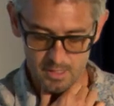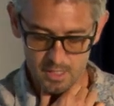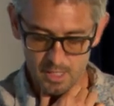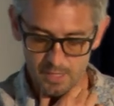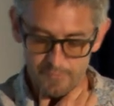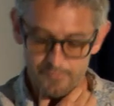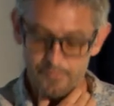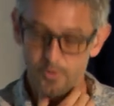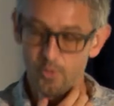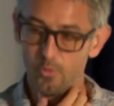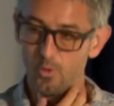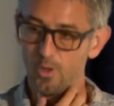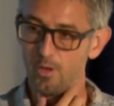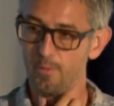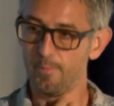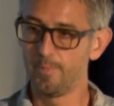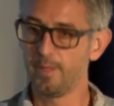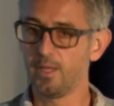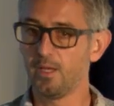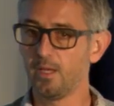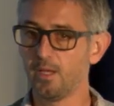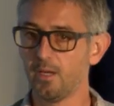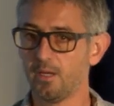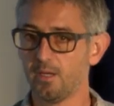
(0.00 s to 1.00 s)
If you will
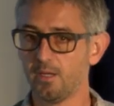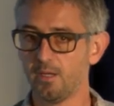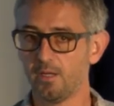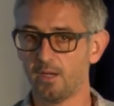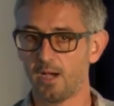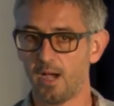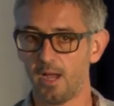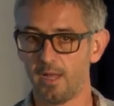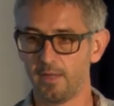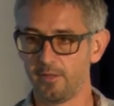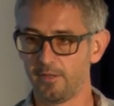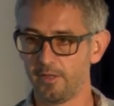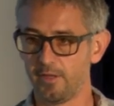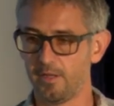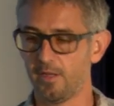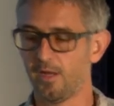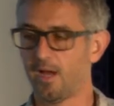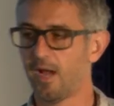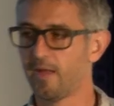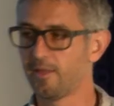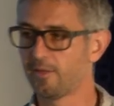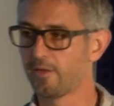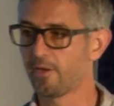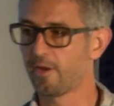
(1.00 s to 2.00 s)
be a
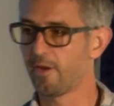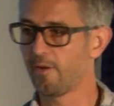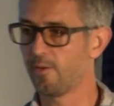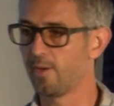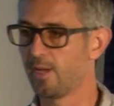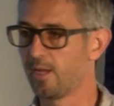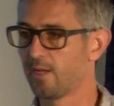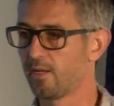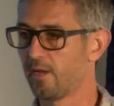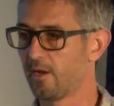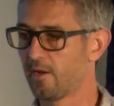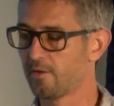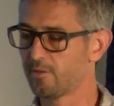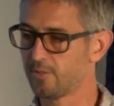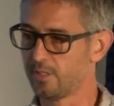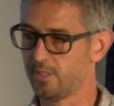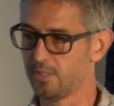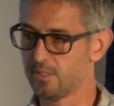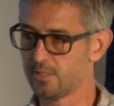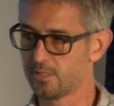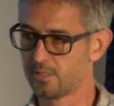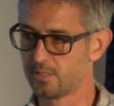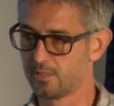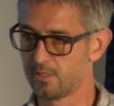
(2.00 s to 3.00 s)
Heideggerian
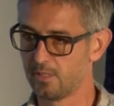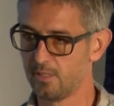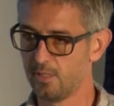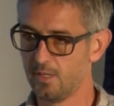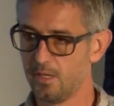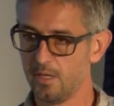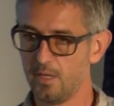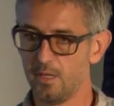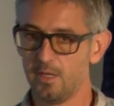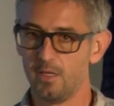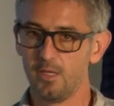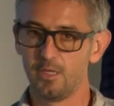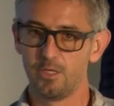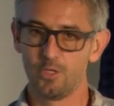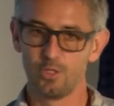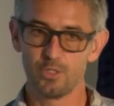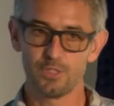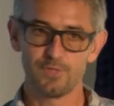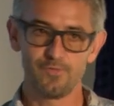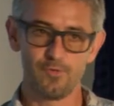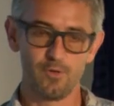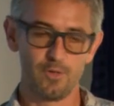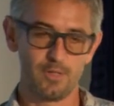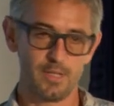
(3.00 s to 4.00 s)
artist,
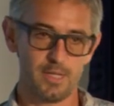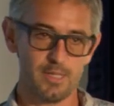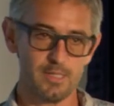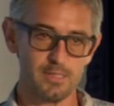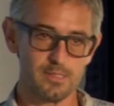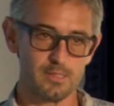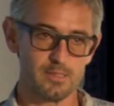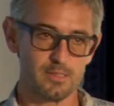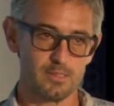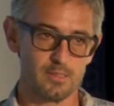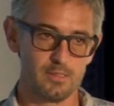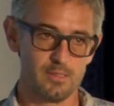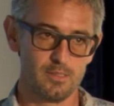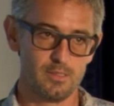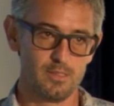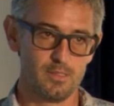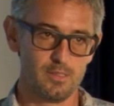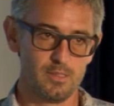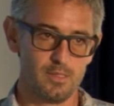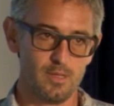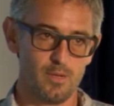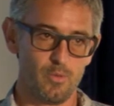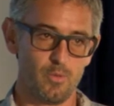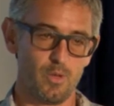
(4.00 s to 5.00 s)
usefulness
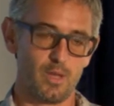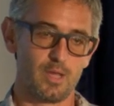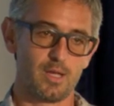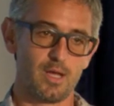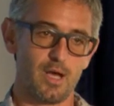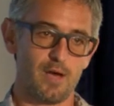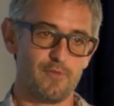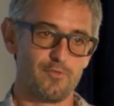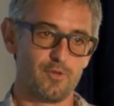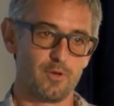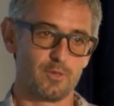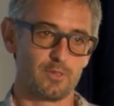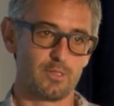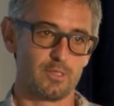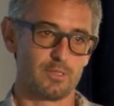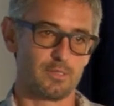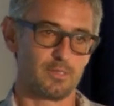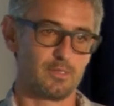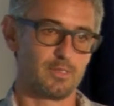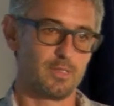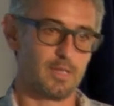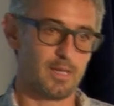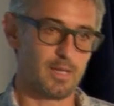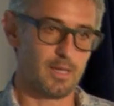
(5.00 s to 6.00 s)
will cover the,
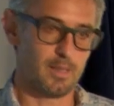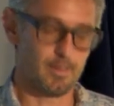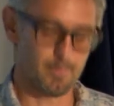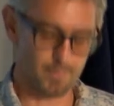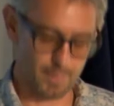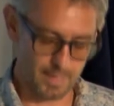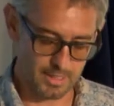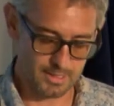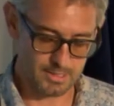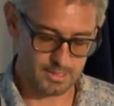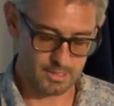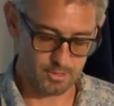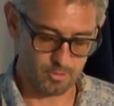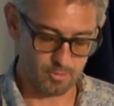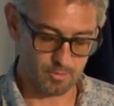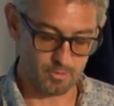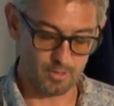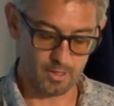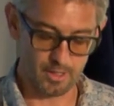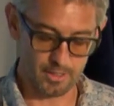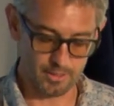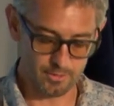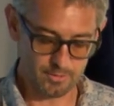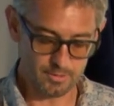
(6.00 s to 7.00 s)
the place you
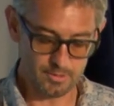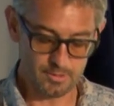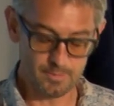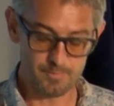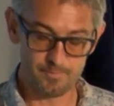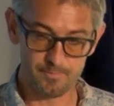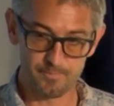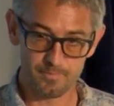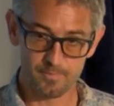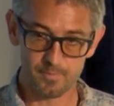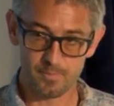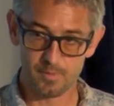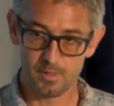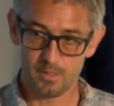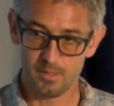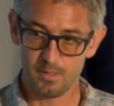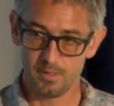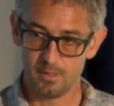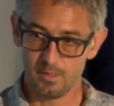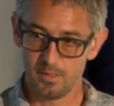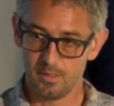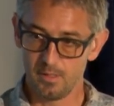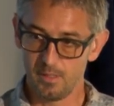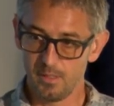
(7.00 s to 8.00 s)
cleared,
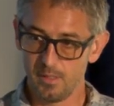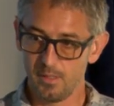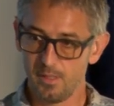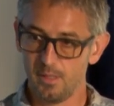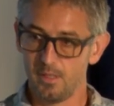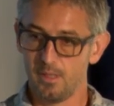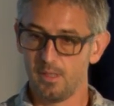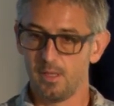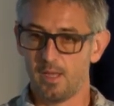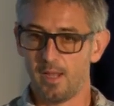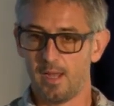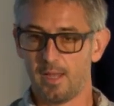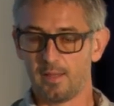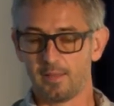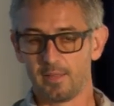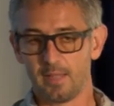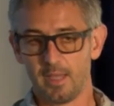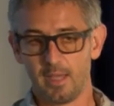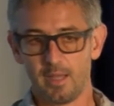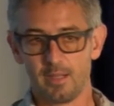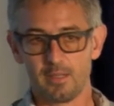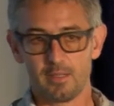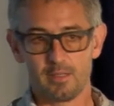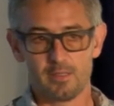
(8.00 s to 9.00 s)
and
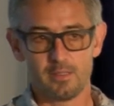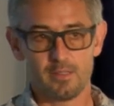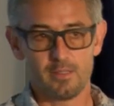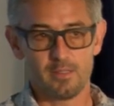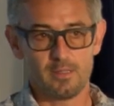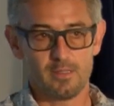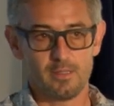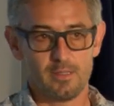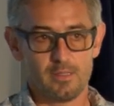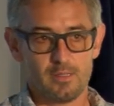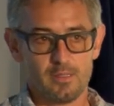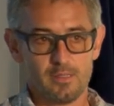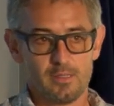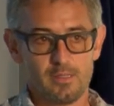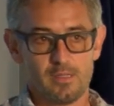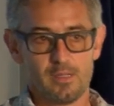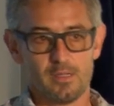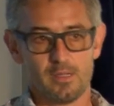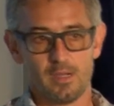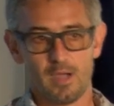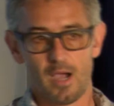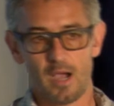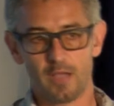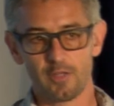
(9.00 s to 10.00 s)
then
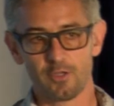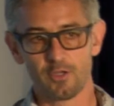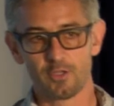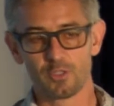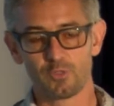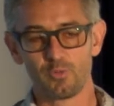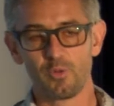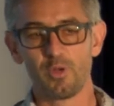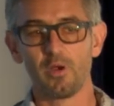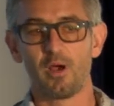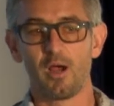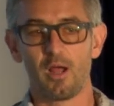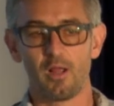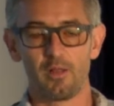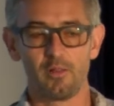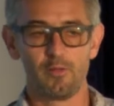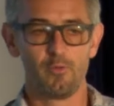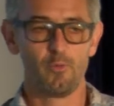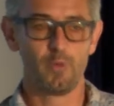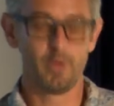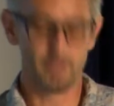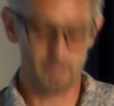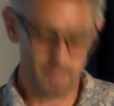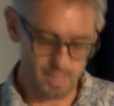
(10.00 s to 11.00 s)
others will, uh,
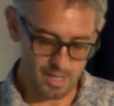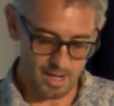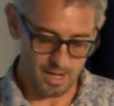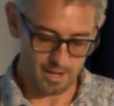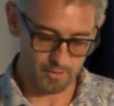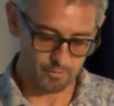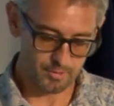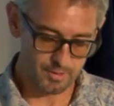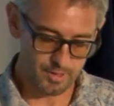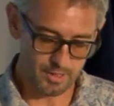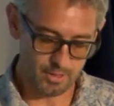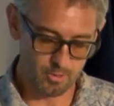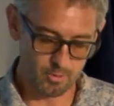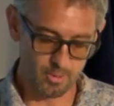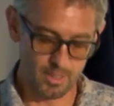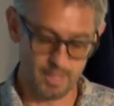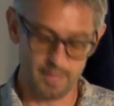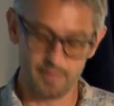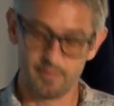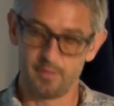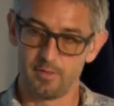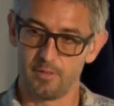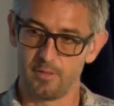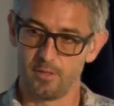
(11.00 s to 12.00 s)
will
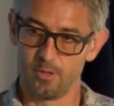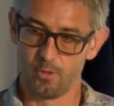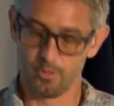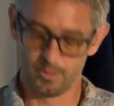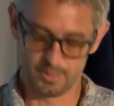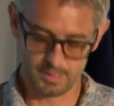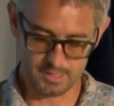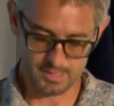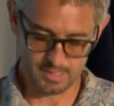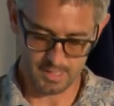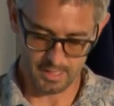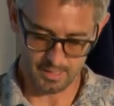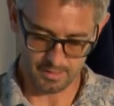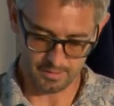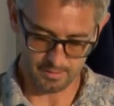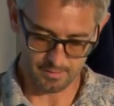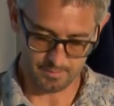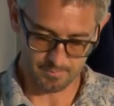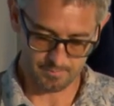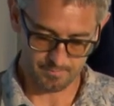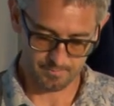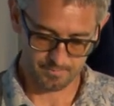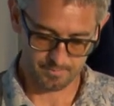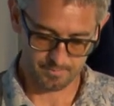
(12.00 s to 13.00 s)
articulate your design.